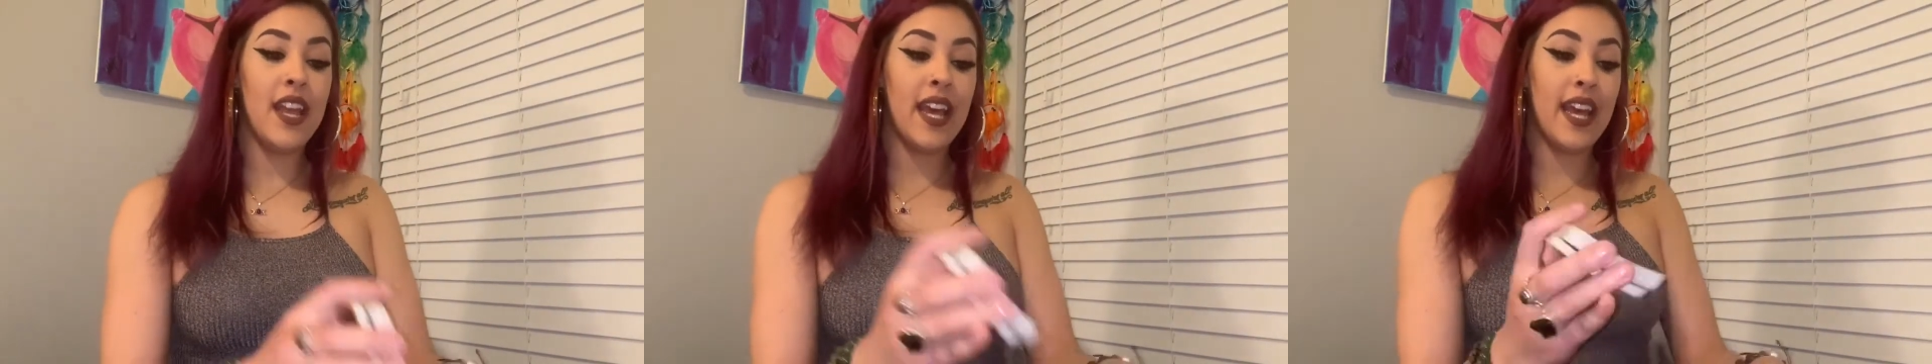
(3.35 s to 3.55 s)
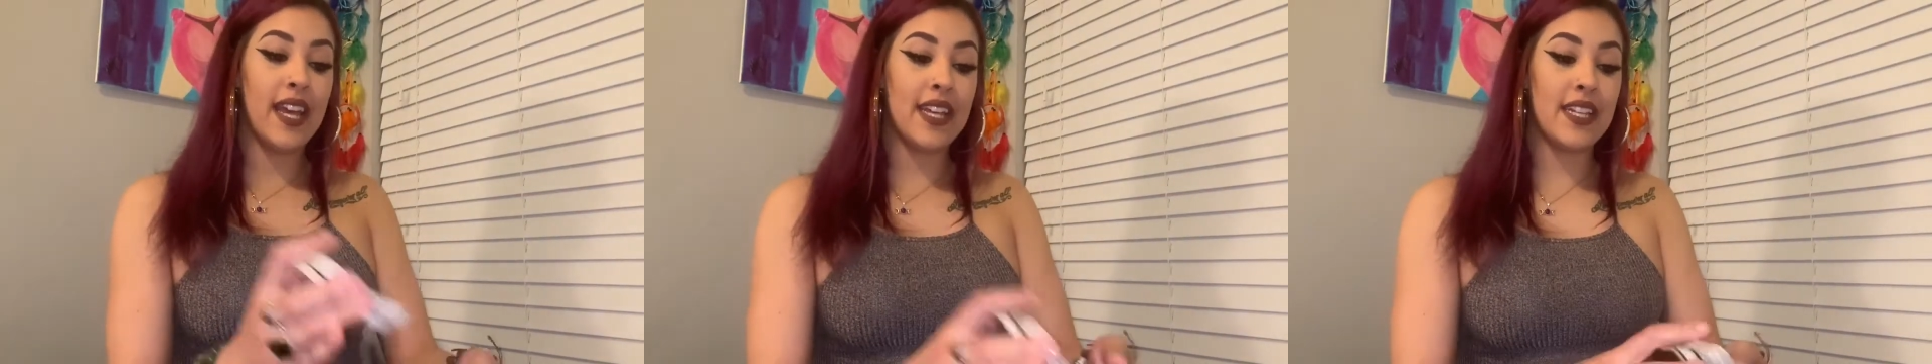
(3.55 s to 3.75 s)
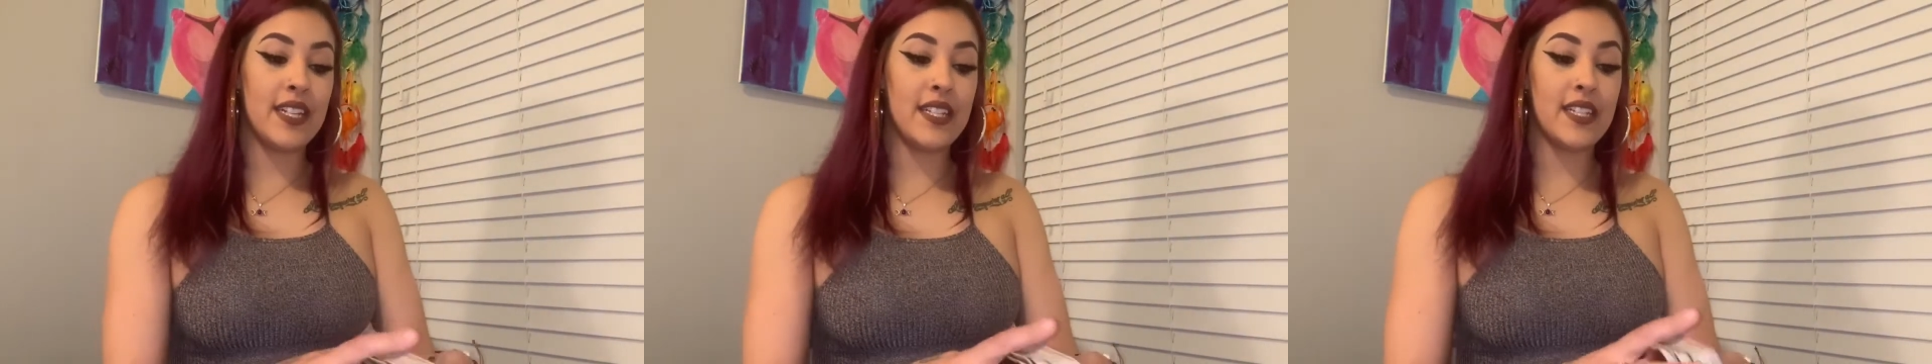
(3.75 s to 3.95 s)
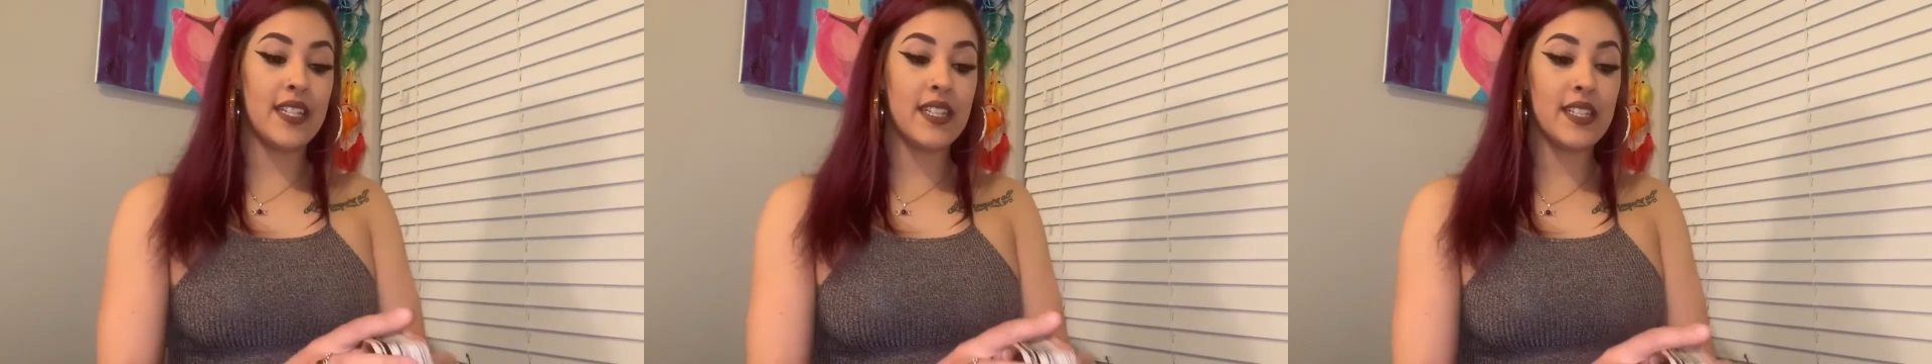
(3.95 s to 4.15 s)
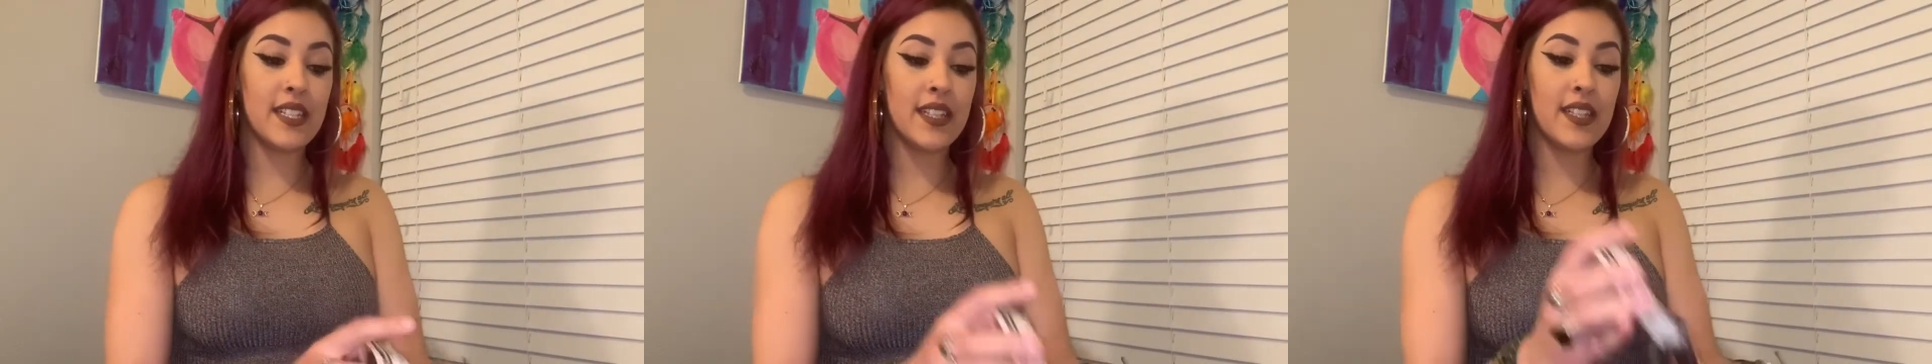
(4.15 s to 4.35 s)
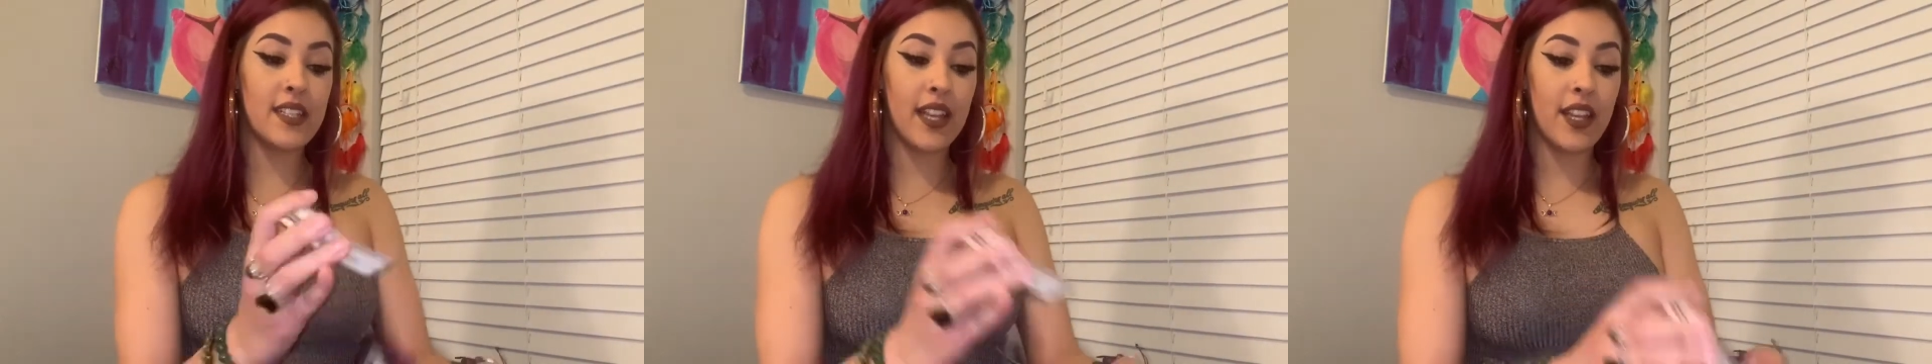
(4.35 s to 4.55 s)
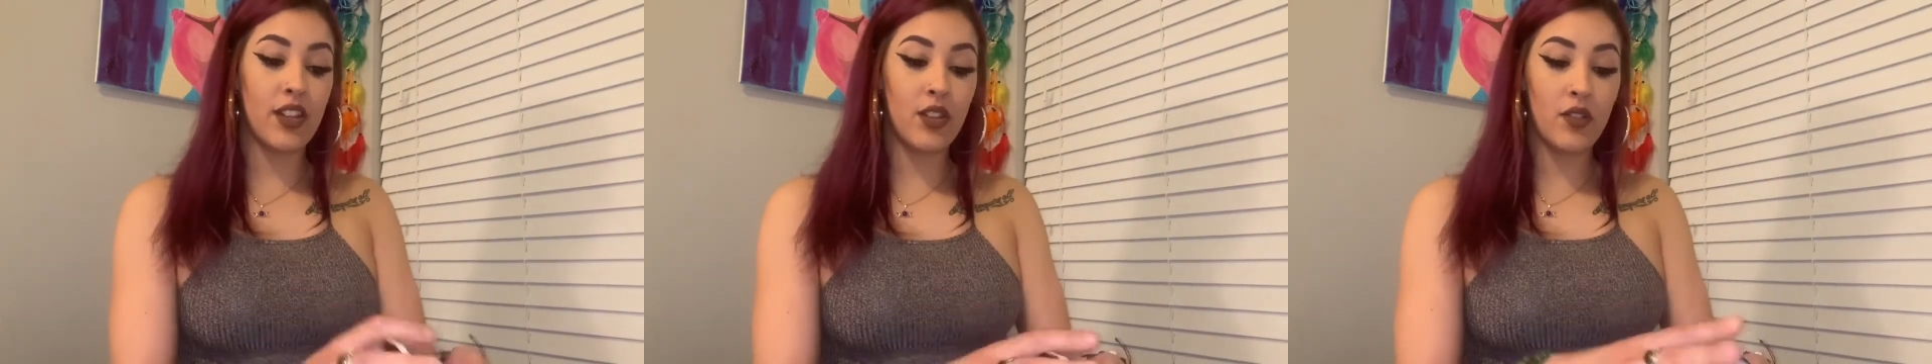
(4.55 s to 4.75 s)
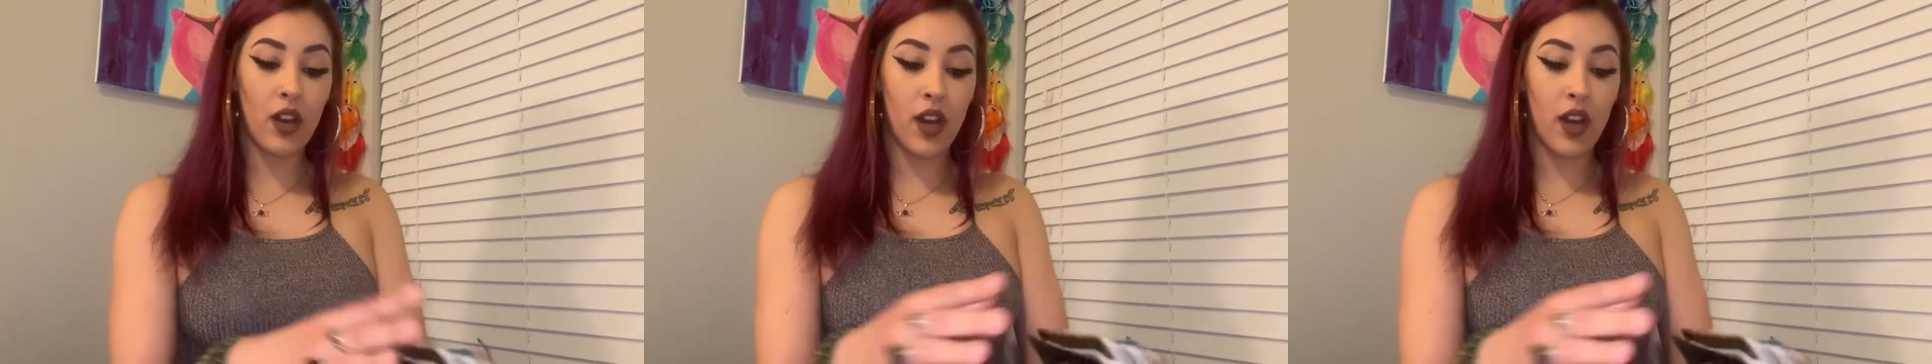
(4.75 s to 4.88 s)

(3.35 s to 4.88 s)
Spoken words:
and this is a new